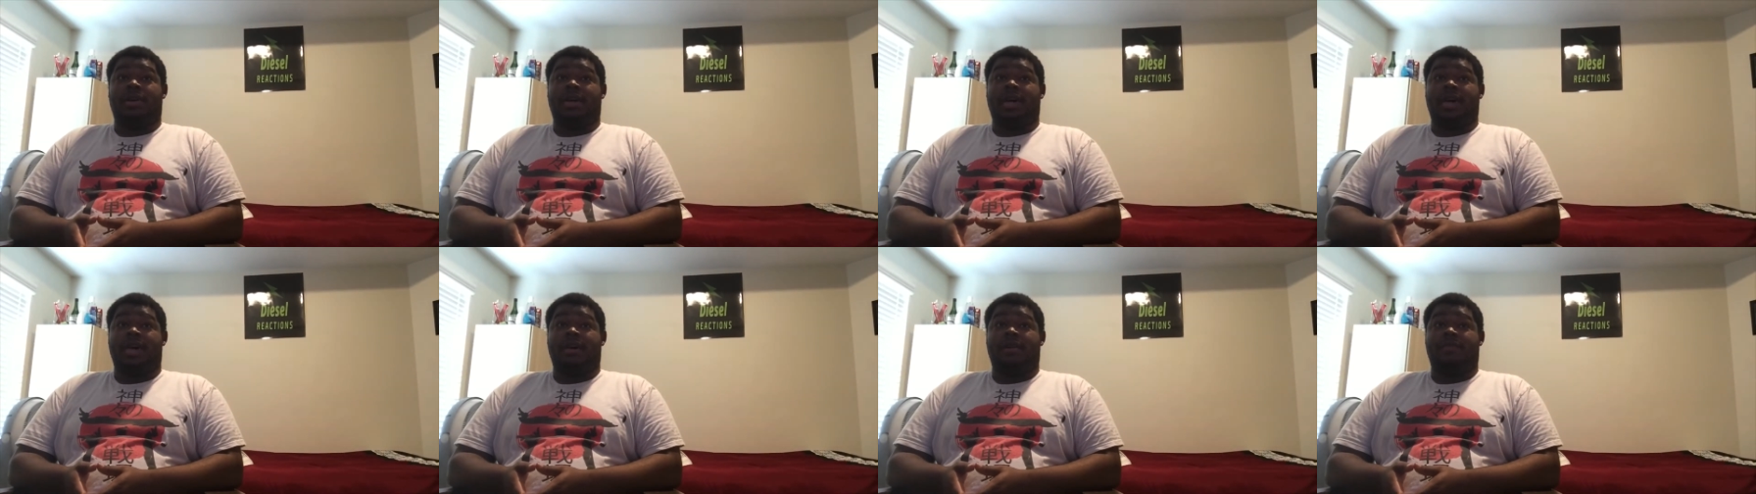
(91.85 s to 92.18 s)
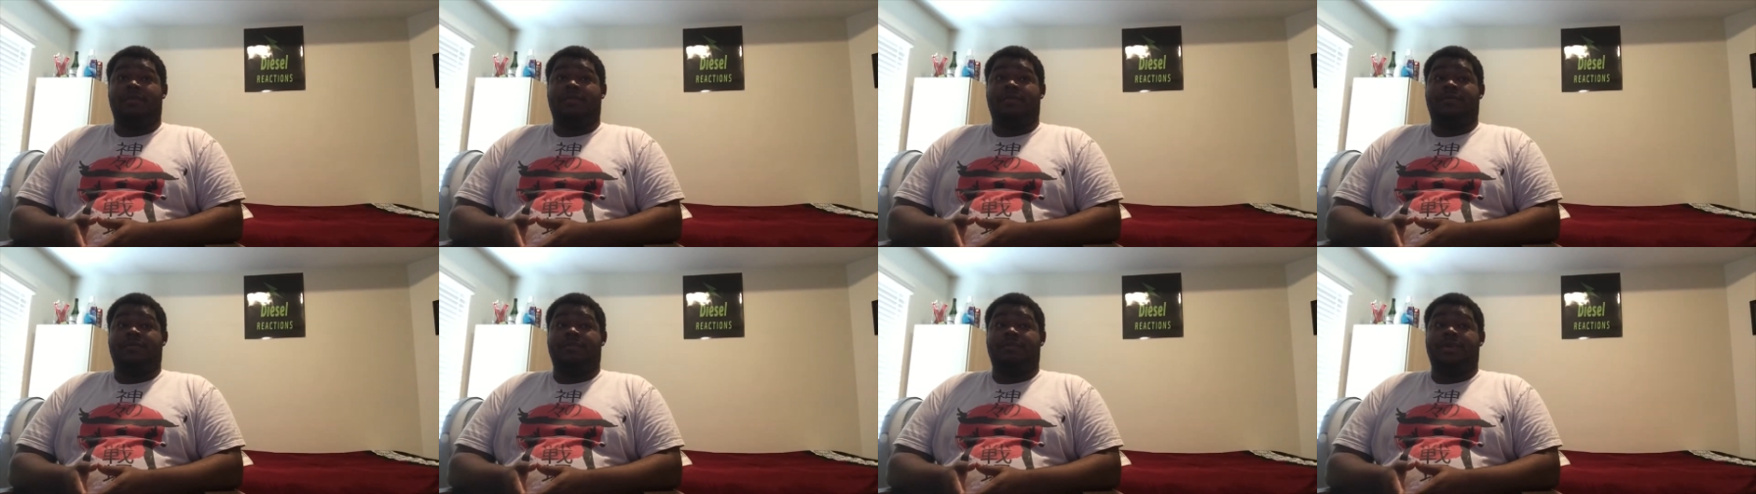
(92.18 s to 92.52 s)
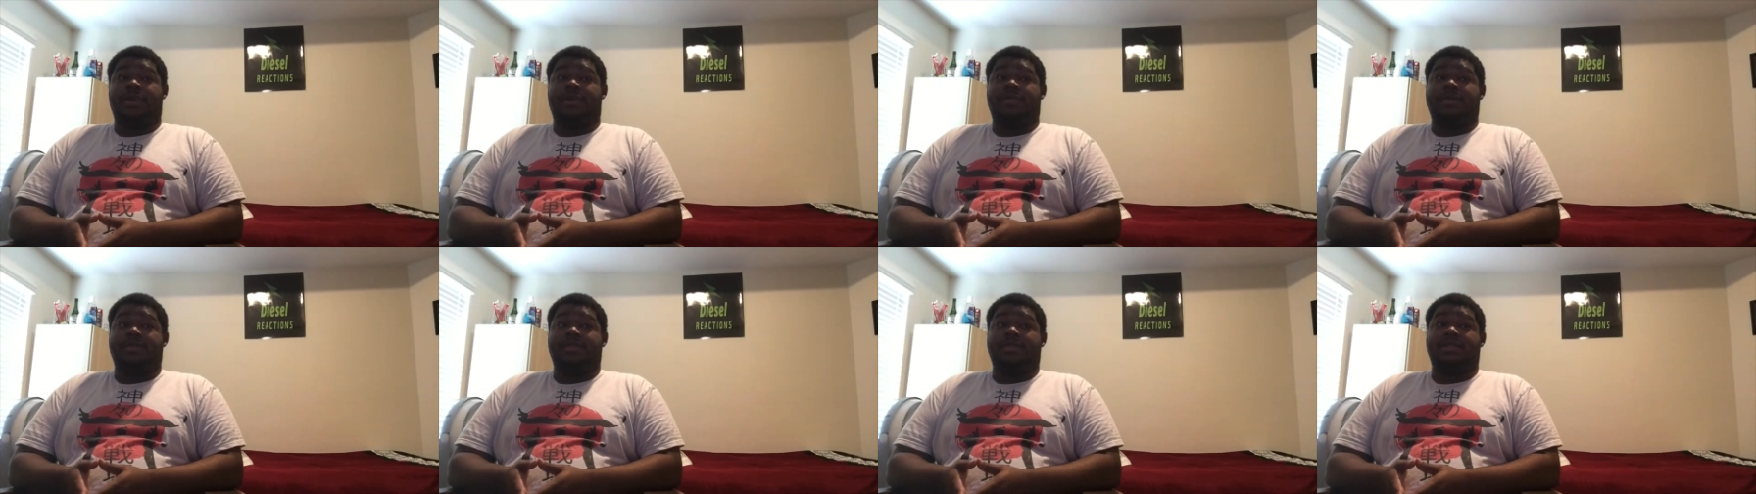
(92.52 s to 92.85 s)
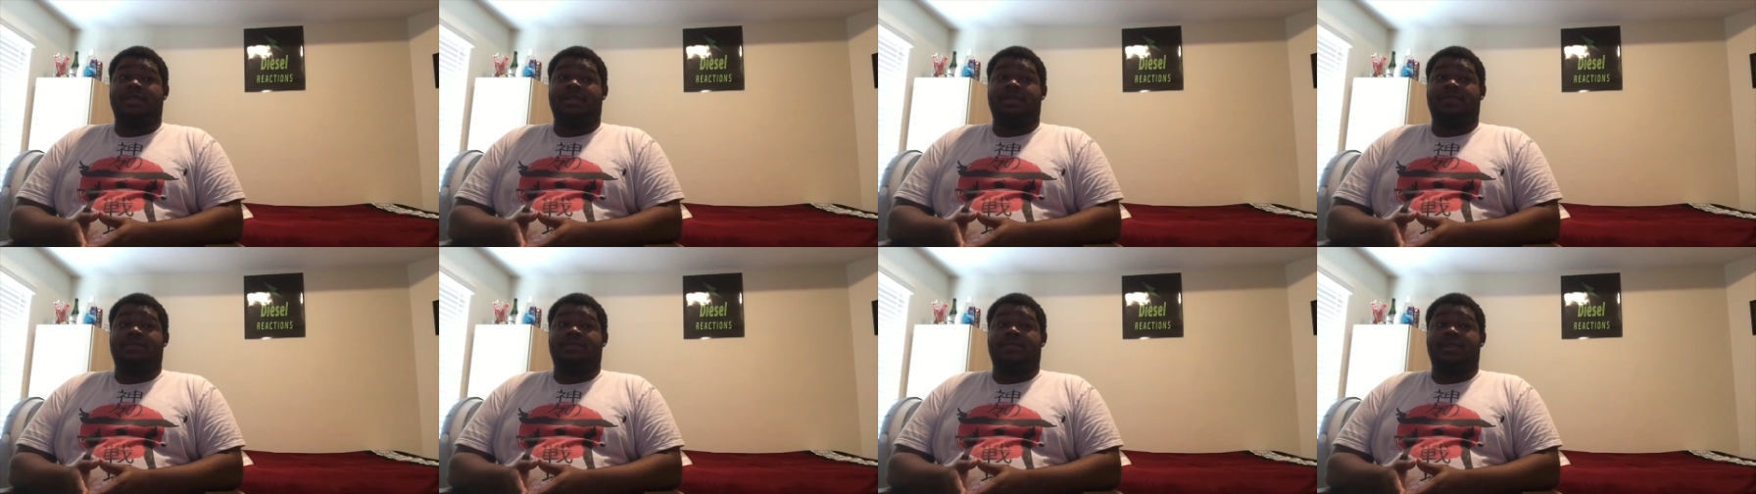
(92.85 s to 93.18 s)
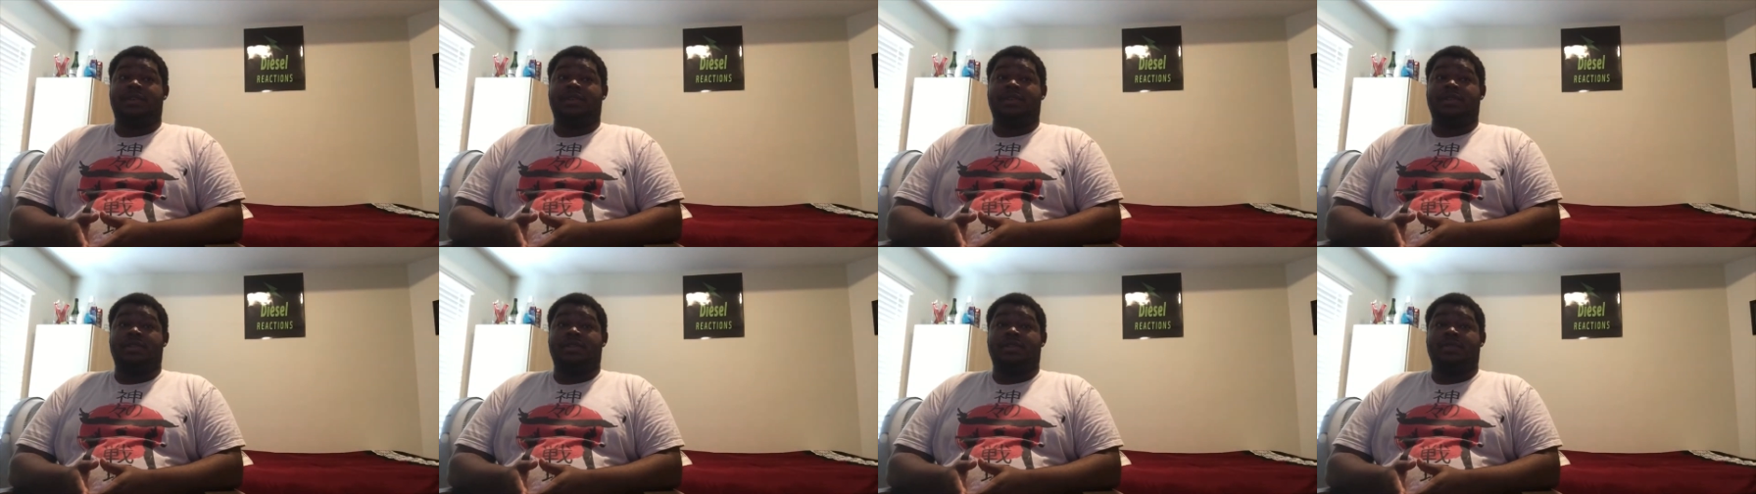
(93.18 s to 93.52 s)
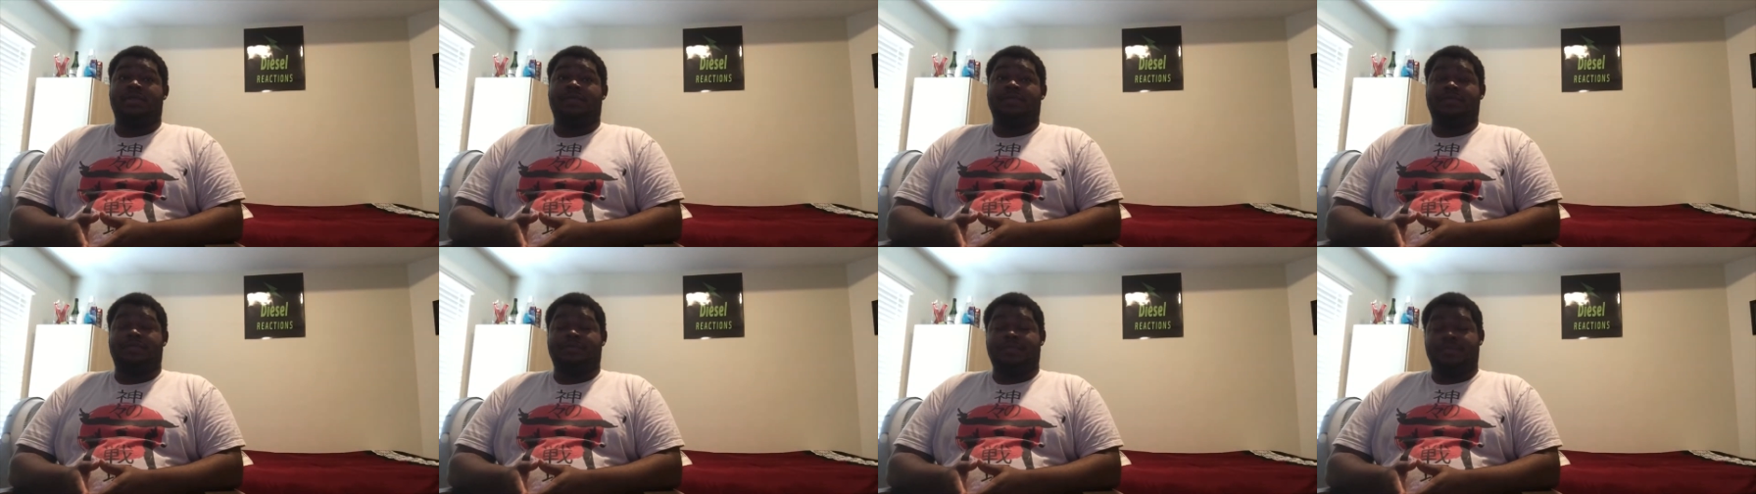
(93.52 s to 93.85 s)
live public television.